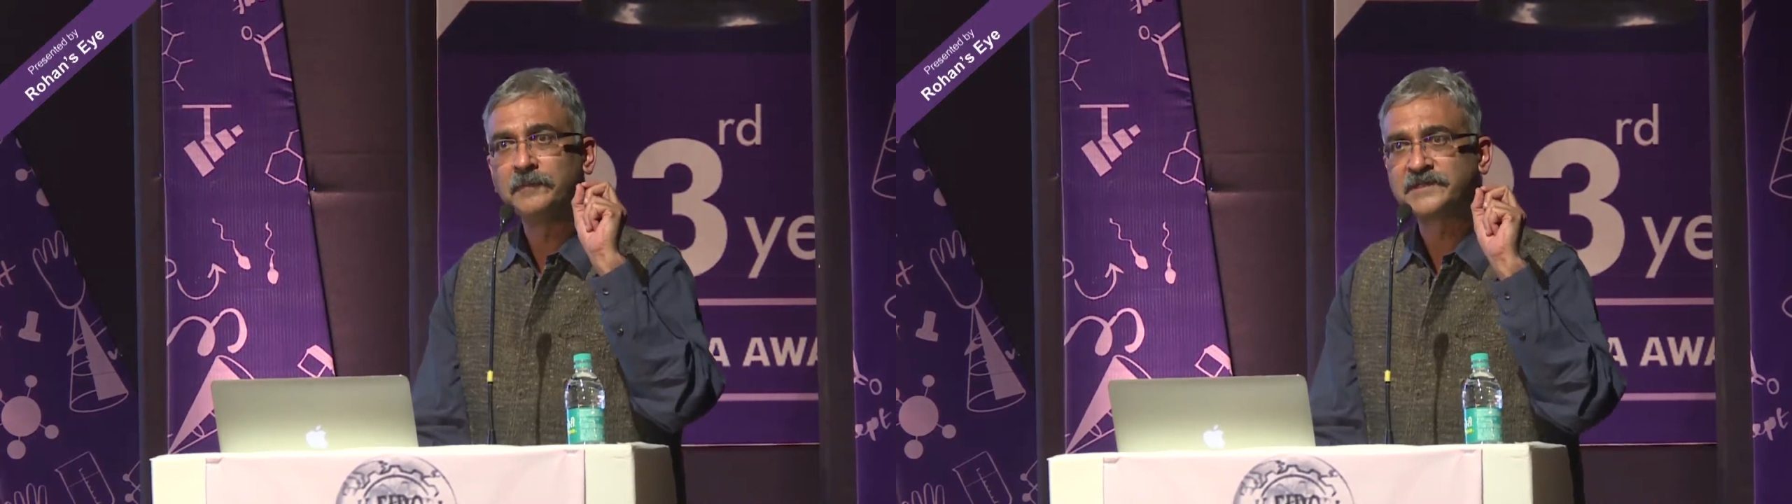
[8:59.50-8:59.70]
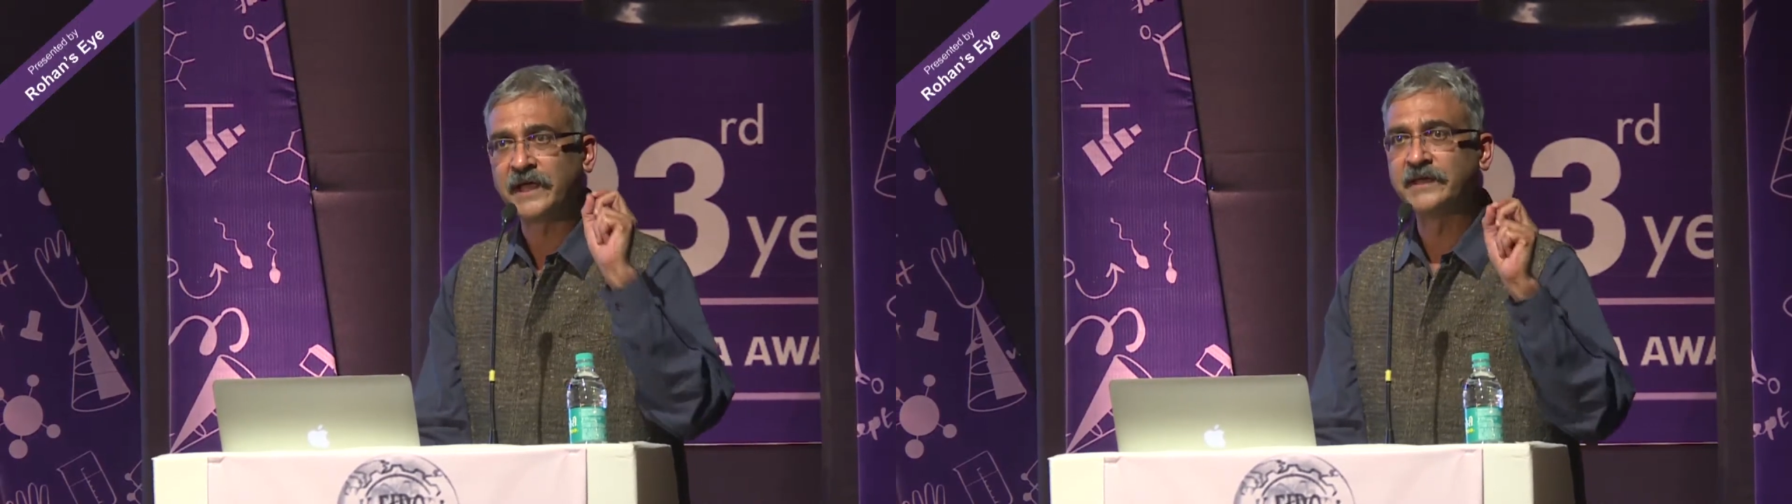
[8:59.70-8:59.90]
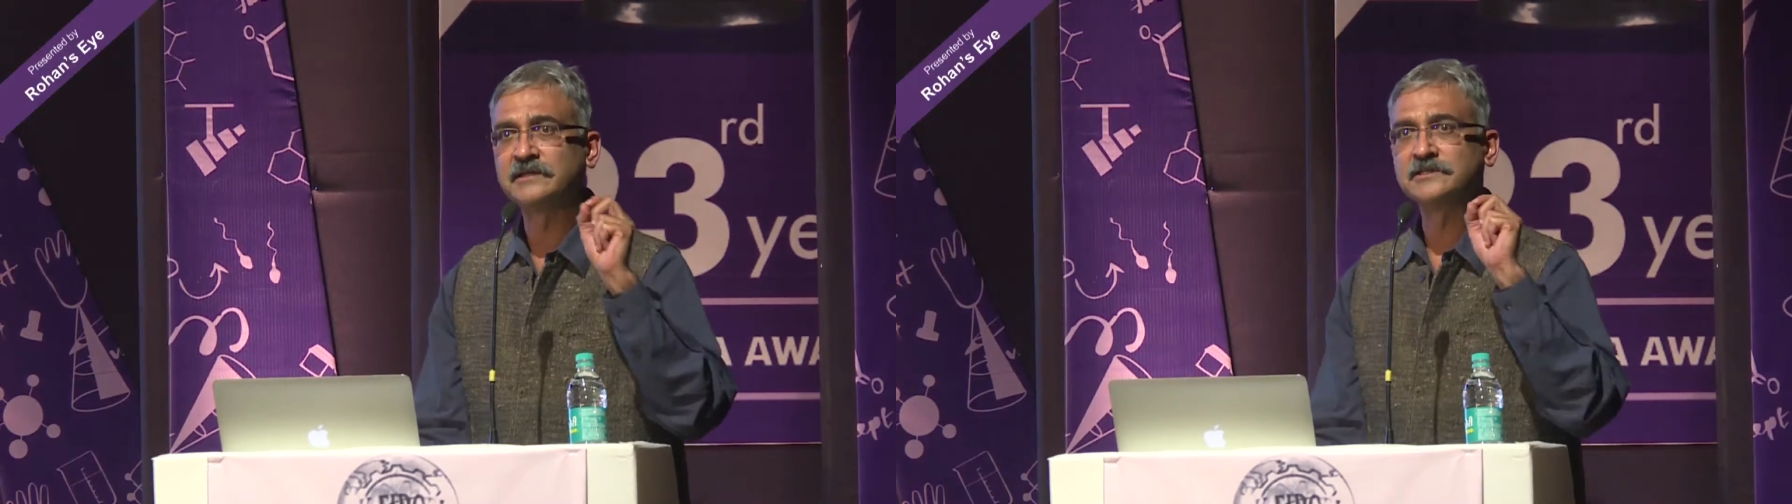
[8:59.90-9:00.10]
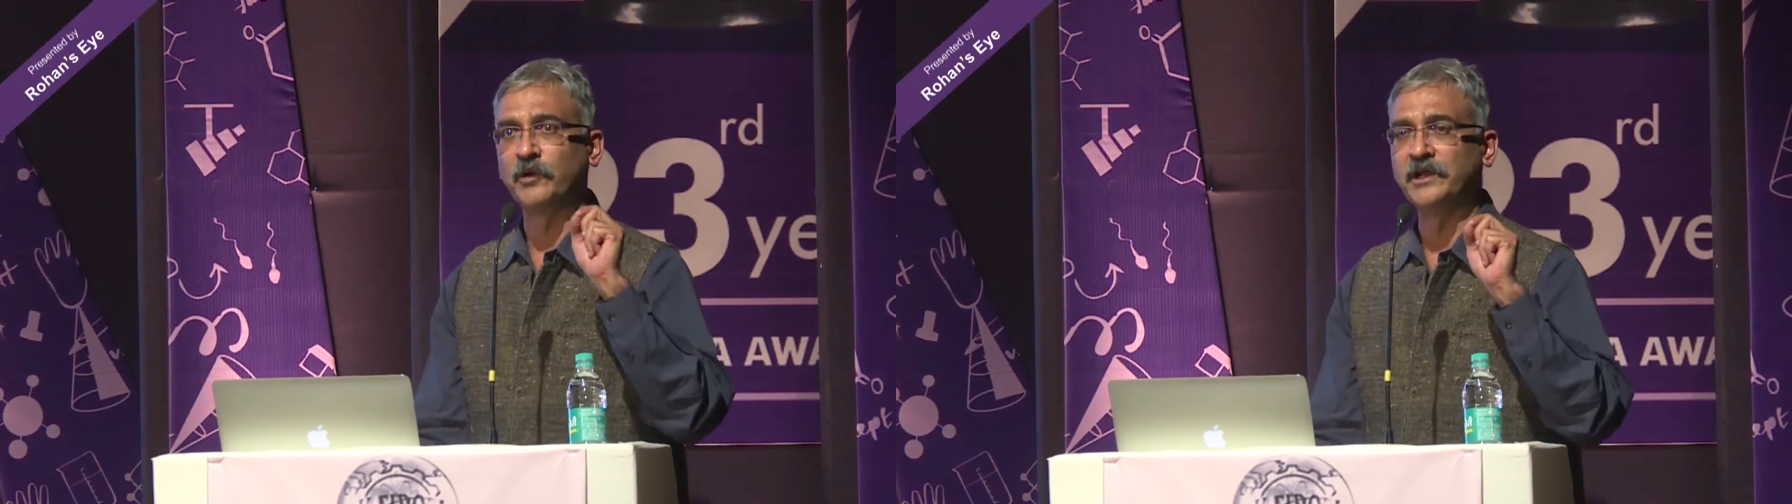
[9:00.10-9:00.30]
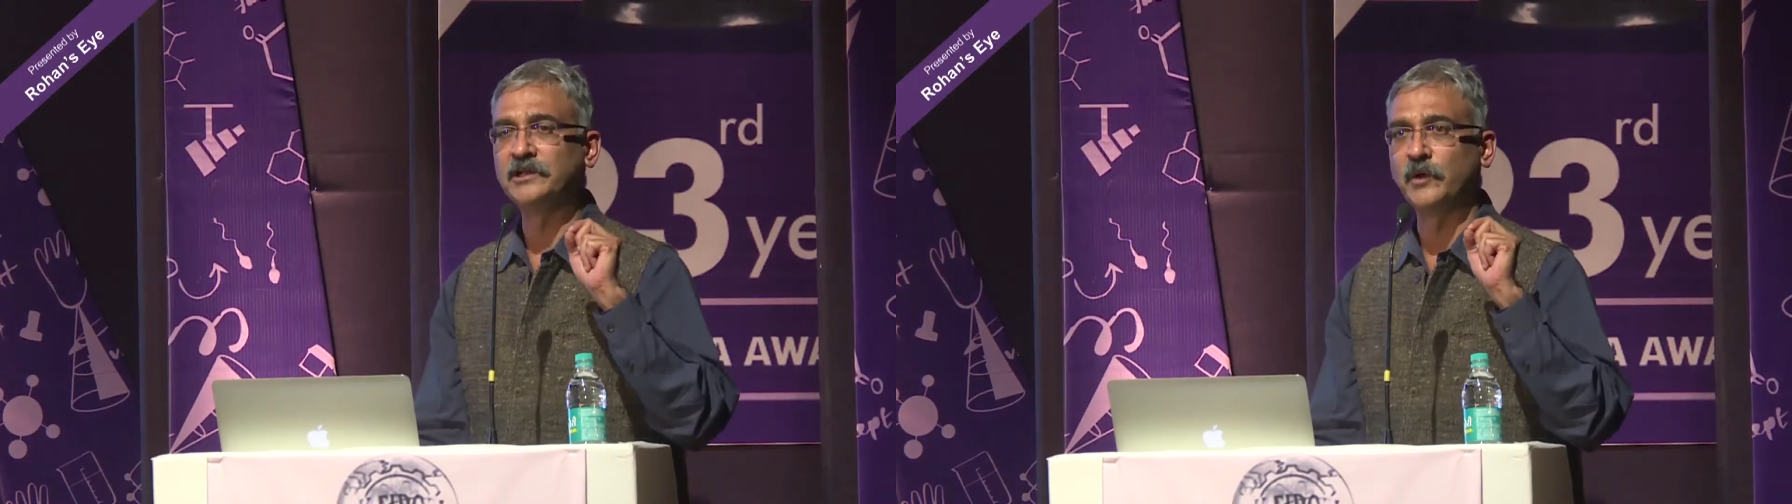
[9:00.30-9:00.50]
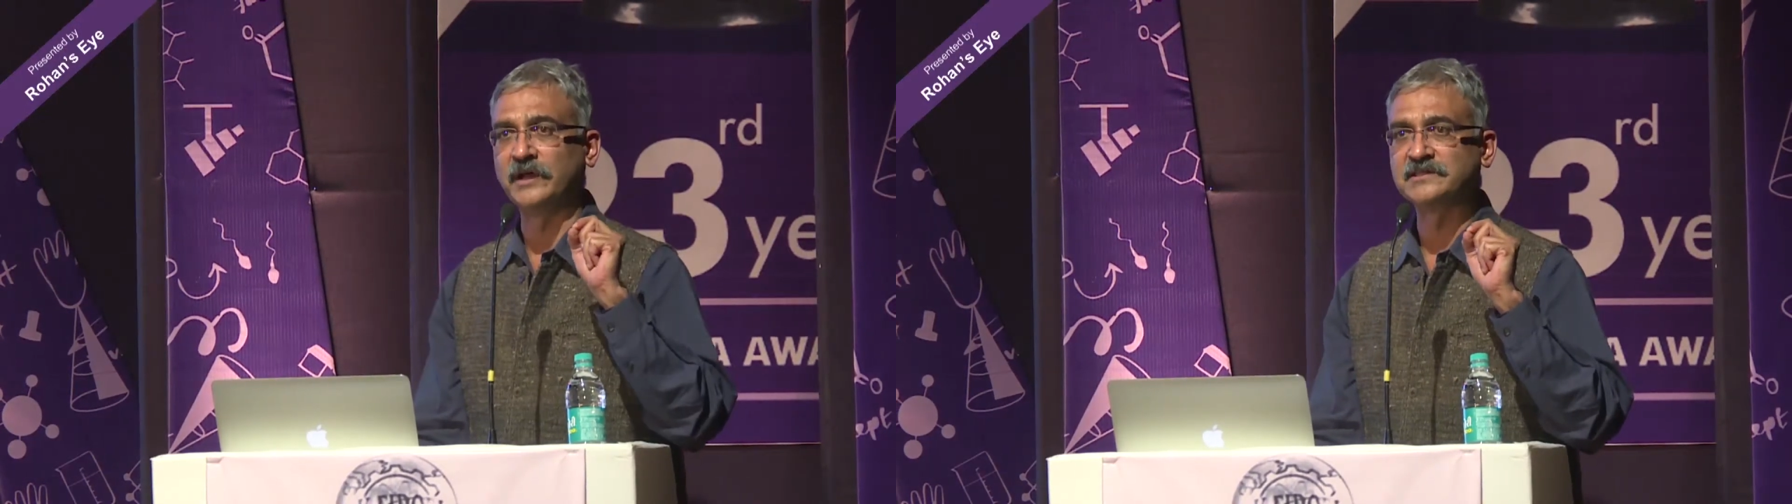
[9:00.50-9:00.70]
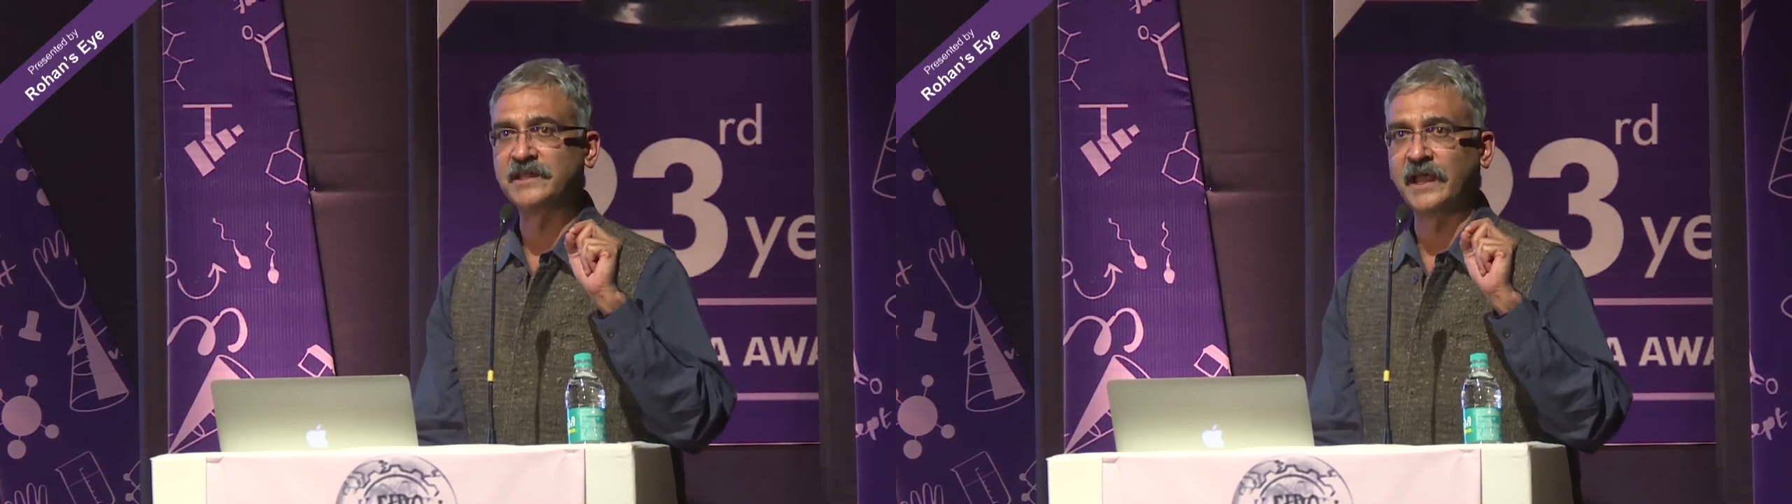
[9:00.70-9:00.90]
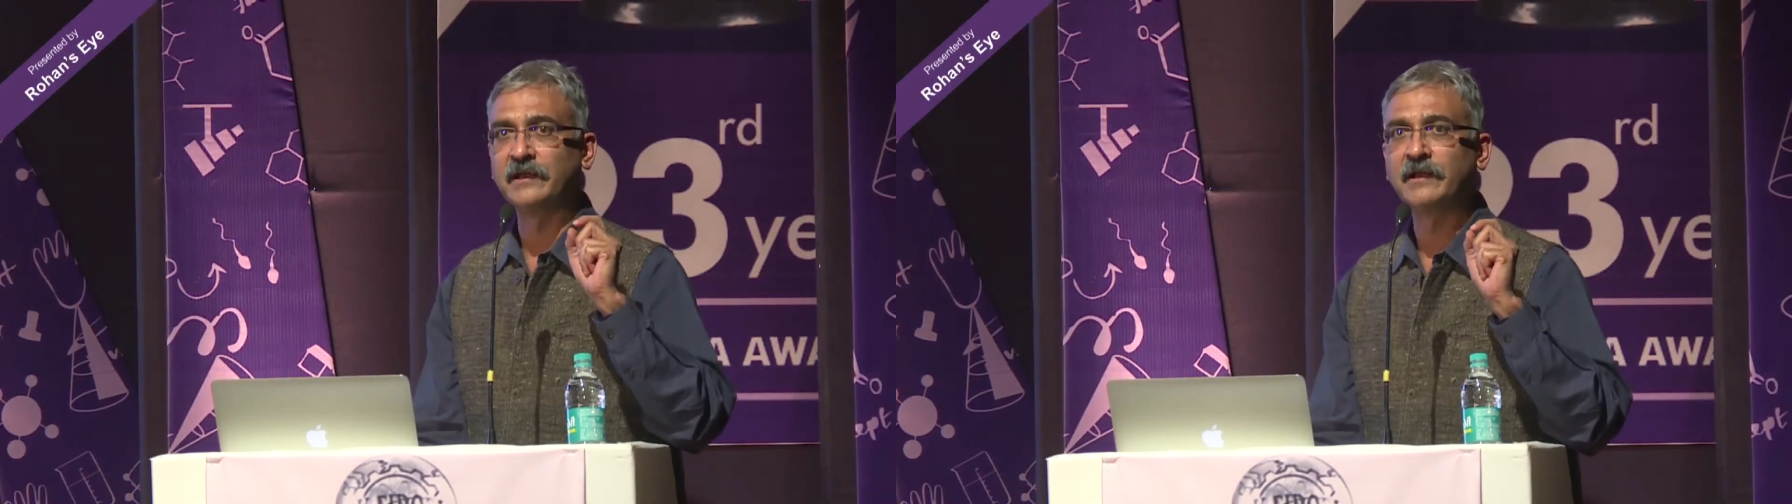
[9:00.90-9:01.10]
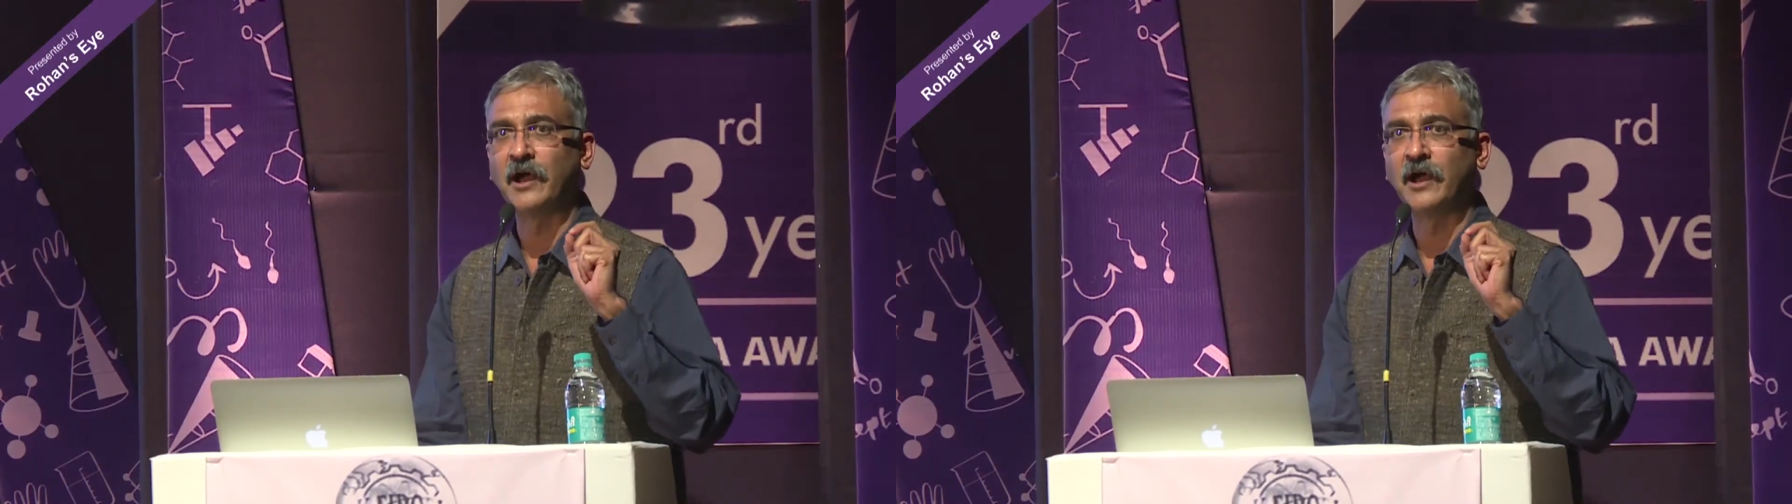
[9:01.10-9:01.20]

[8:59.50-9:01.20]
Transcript: scientists wanting to understand